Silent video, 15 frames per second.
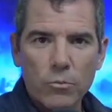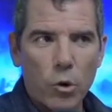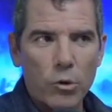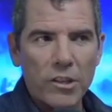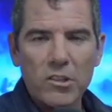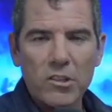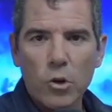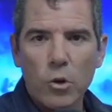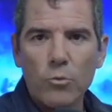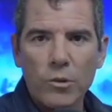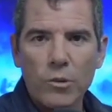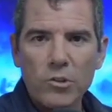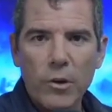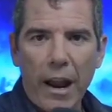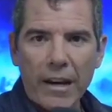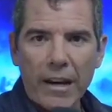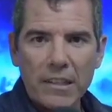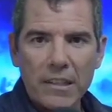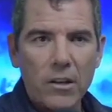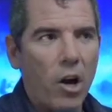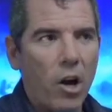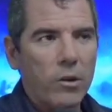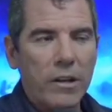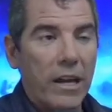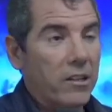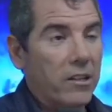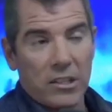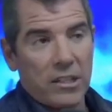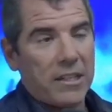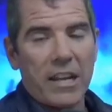Rolling Stone retracted?
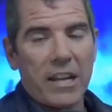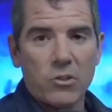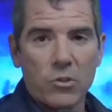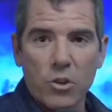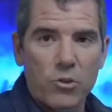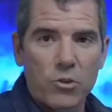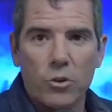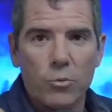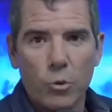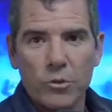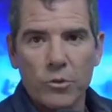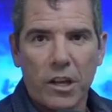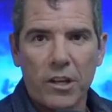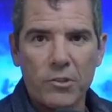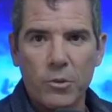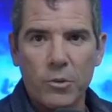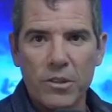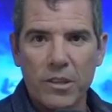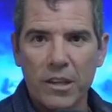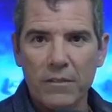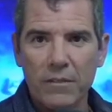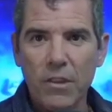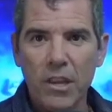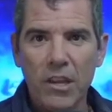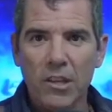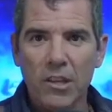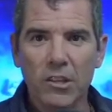Okay, you didn't answer the third world country thing.